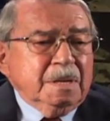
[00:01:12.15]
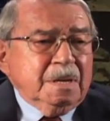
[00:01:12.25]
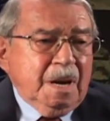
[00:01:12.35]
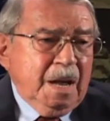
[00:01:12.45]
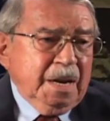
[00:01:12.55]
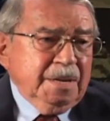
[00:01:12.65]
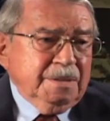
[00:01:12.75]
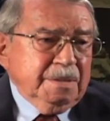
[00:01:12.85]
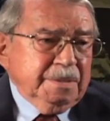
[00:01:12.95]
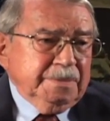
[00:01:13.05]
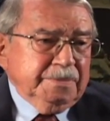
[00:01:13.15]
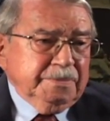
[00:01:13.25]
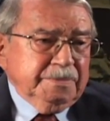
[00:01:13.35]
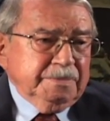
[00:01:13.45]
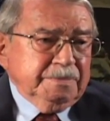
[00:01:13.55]
college
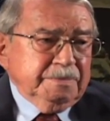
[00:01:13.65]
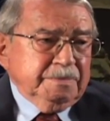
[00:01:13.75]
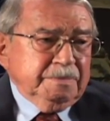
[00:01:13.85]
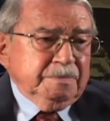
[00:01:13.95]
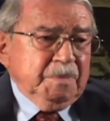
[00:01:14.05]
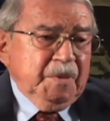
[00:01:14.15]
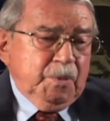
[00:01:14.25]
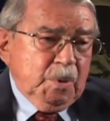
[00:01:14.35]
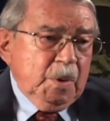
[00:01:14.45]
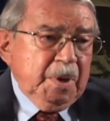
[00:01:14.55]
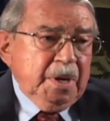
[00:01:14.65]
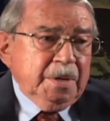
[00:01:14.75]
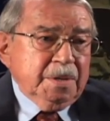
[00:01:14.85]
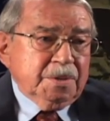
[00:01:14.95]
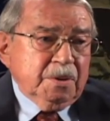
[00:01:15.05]
before I went
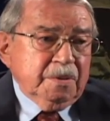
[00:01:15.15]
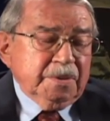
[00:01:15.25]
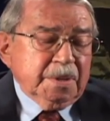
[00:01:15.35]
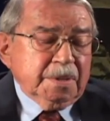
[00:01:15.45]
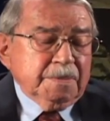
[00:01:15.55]
into the service.